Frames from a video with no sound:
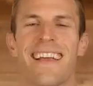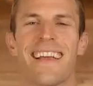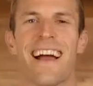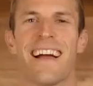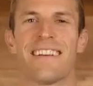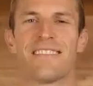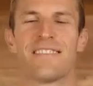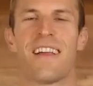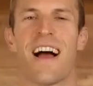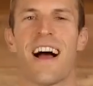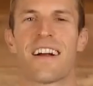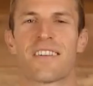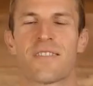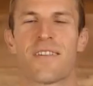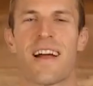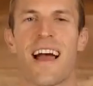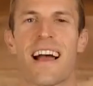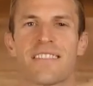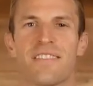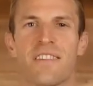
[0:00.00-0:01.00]
Hey guys,
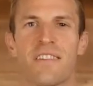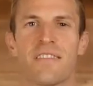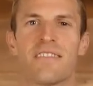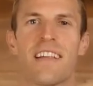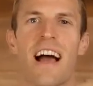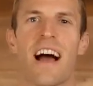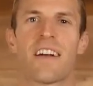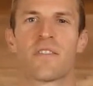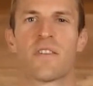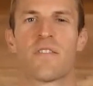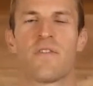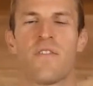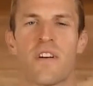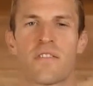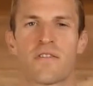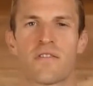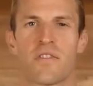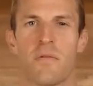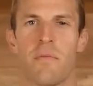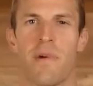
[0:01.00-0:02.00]
Dr. Axe here, Dr.
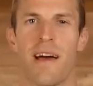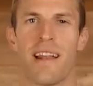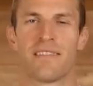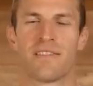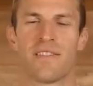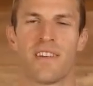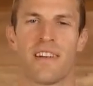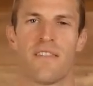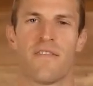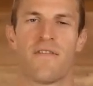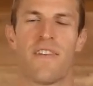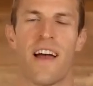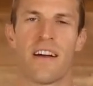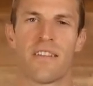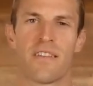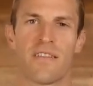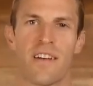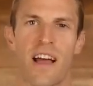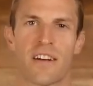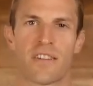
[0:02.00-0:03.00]
Functional Medicine and
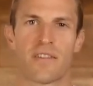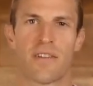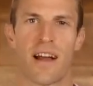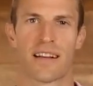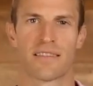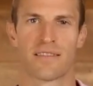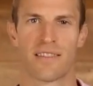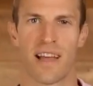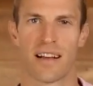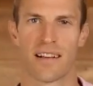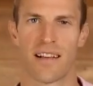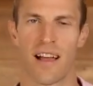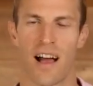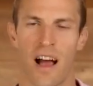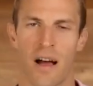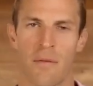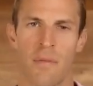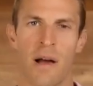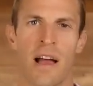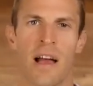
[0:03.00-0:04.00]
founder of
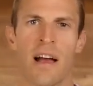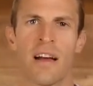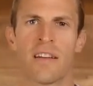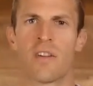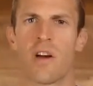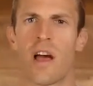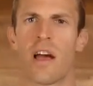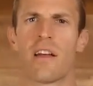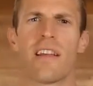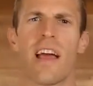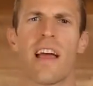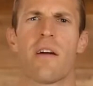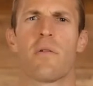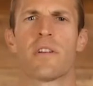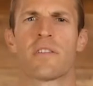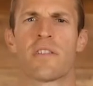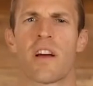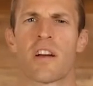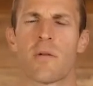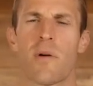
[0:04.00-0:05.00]
draxe.com. Today I
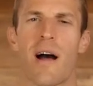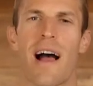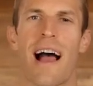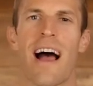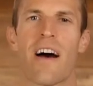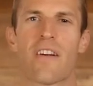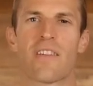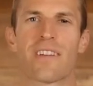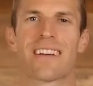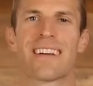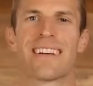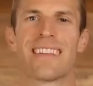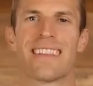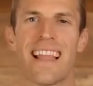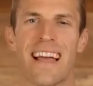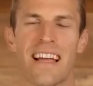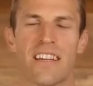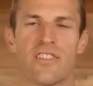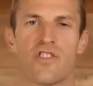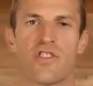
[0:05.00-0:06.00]
want to talk about how to
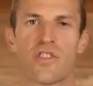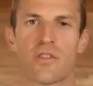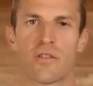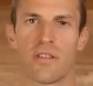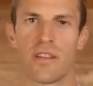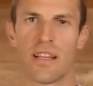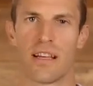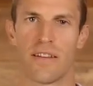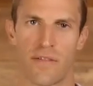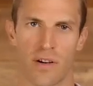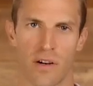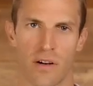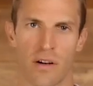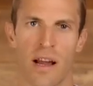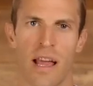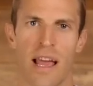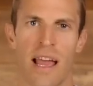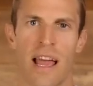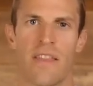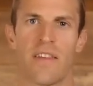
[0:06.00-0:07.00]
cleanse your
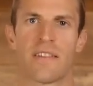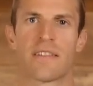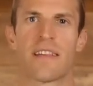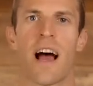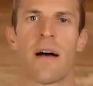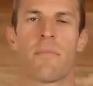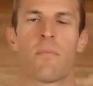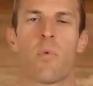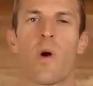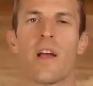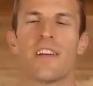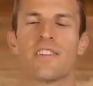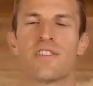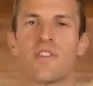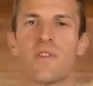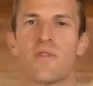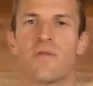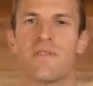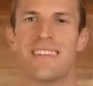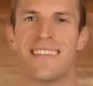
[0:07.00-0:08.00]
liver and the top ways
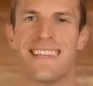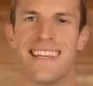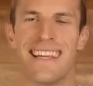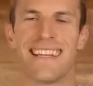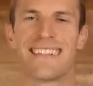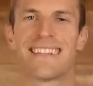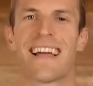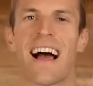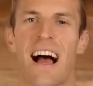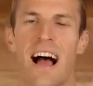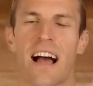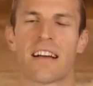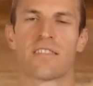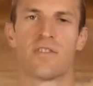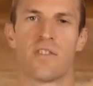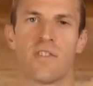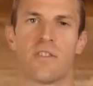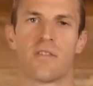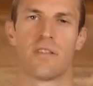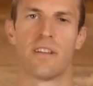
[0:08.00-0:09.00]
to
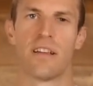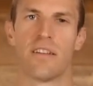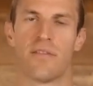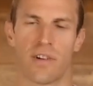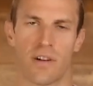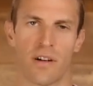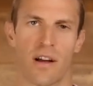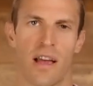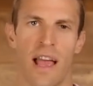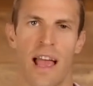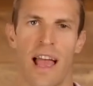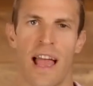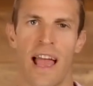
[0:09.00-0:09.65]
detox your liver.